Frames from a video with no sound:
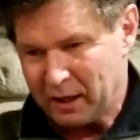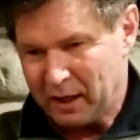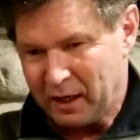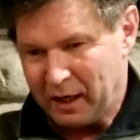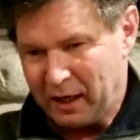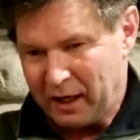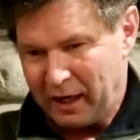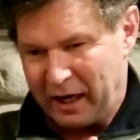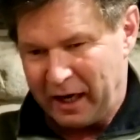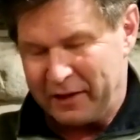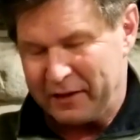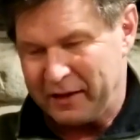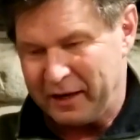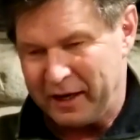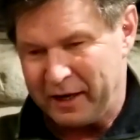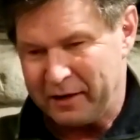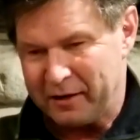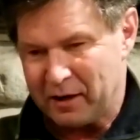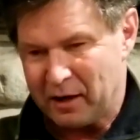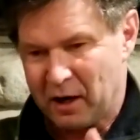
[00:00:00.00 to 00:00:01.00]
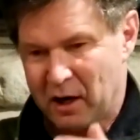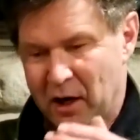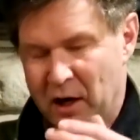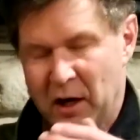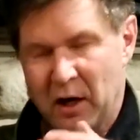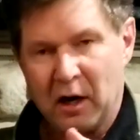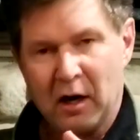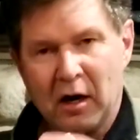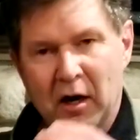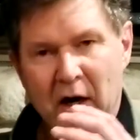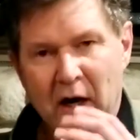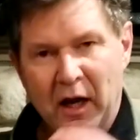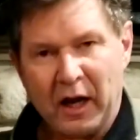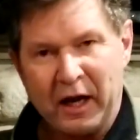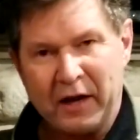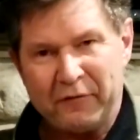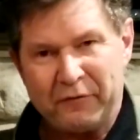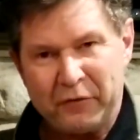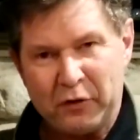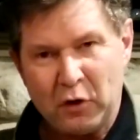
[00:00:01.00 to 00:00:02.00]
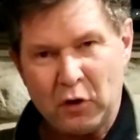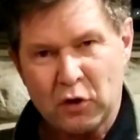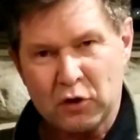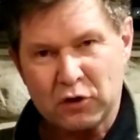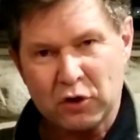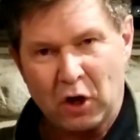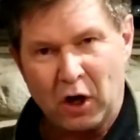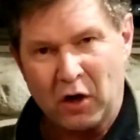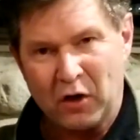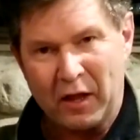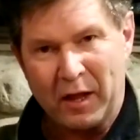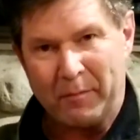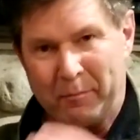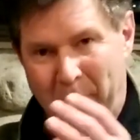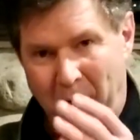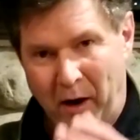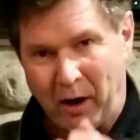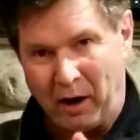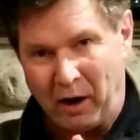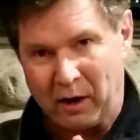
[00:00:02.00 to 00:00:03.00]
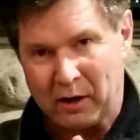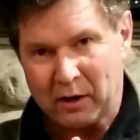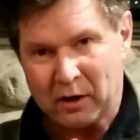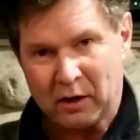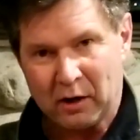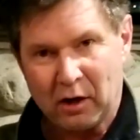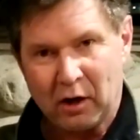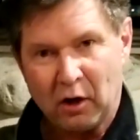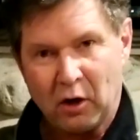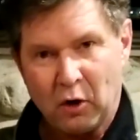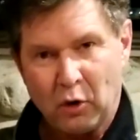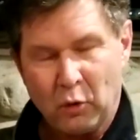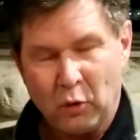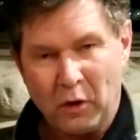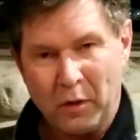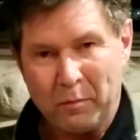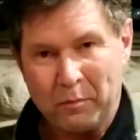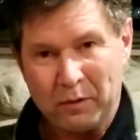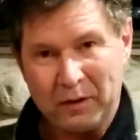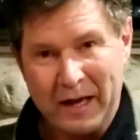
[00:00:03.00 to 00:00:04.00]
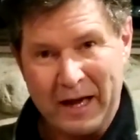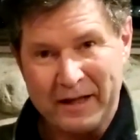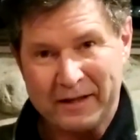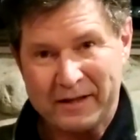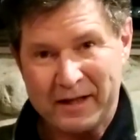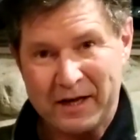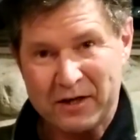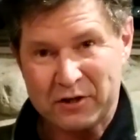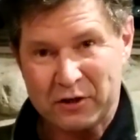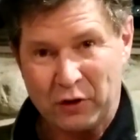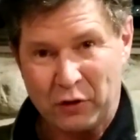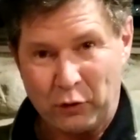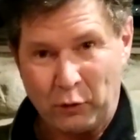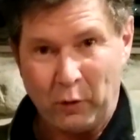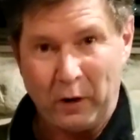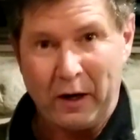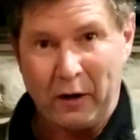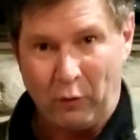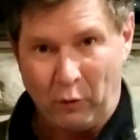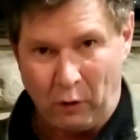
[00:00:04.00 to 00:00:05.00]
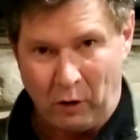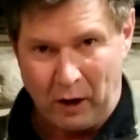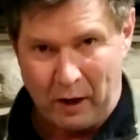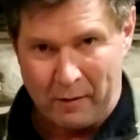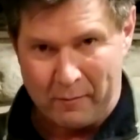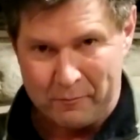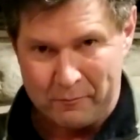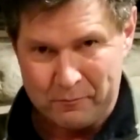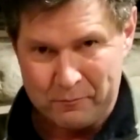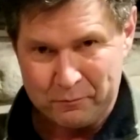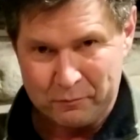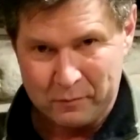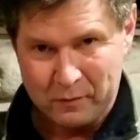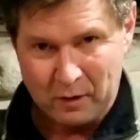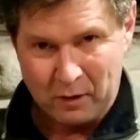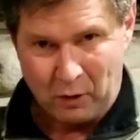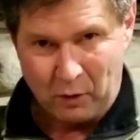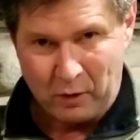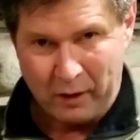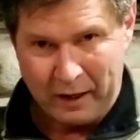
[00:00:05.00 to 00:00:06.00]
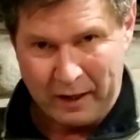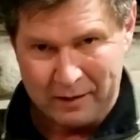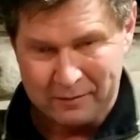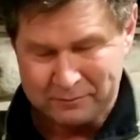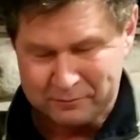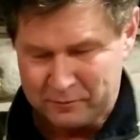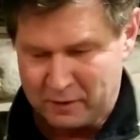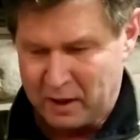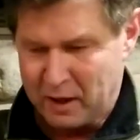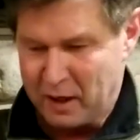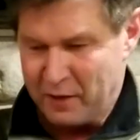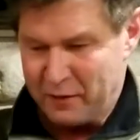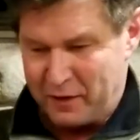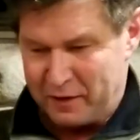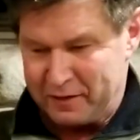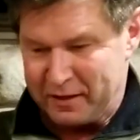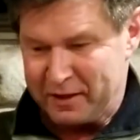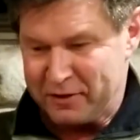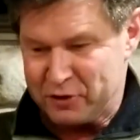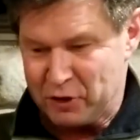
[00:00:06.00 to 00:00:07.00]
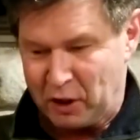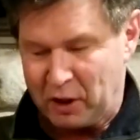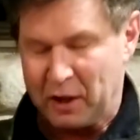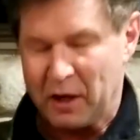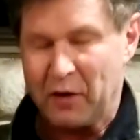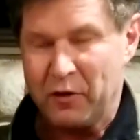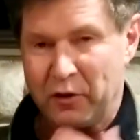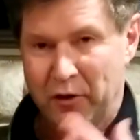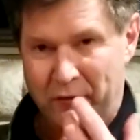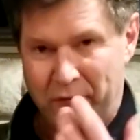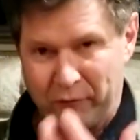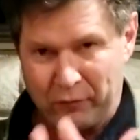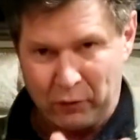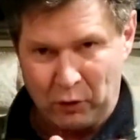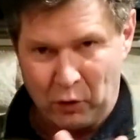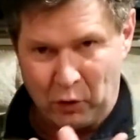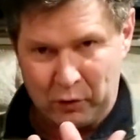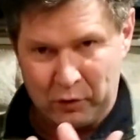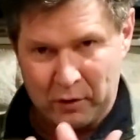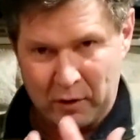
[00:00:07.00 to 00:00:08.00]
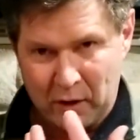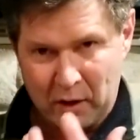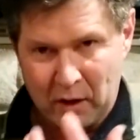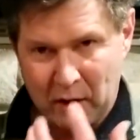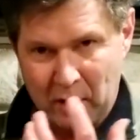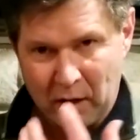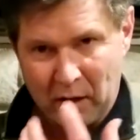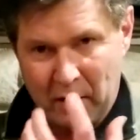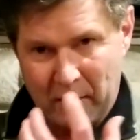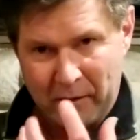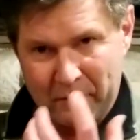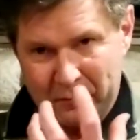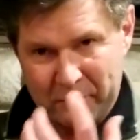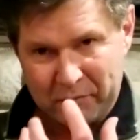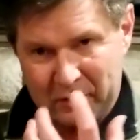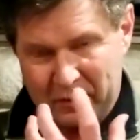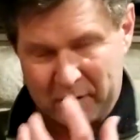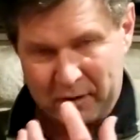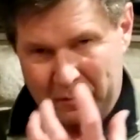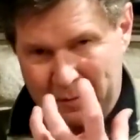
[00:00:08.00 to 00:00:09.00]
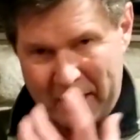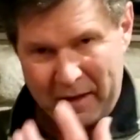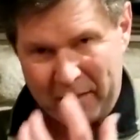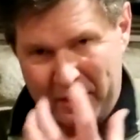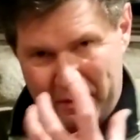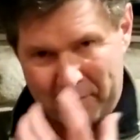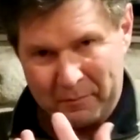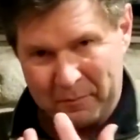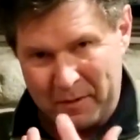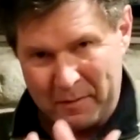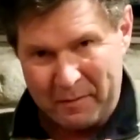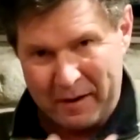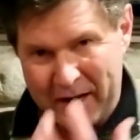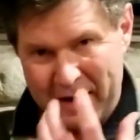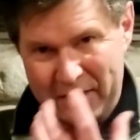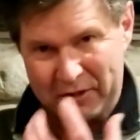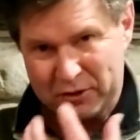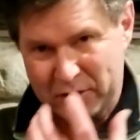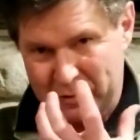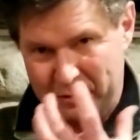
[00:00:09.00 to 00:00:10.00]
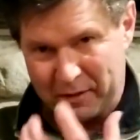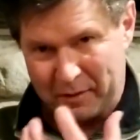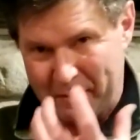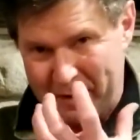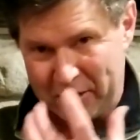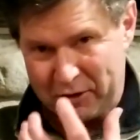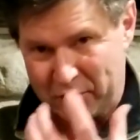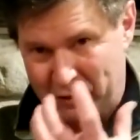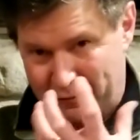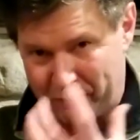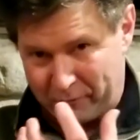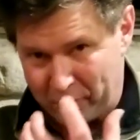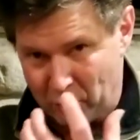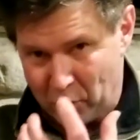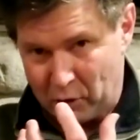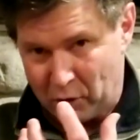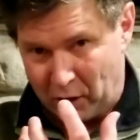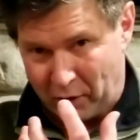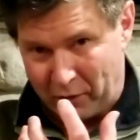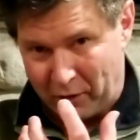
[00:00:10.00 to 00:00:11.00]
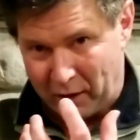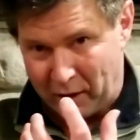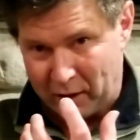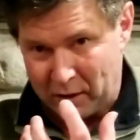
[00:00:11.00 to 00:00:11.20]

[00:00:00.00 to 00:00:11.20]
And they infused all that bark with Plantation 3 rum, okay? Then they took the fruit, the major fruit of the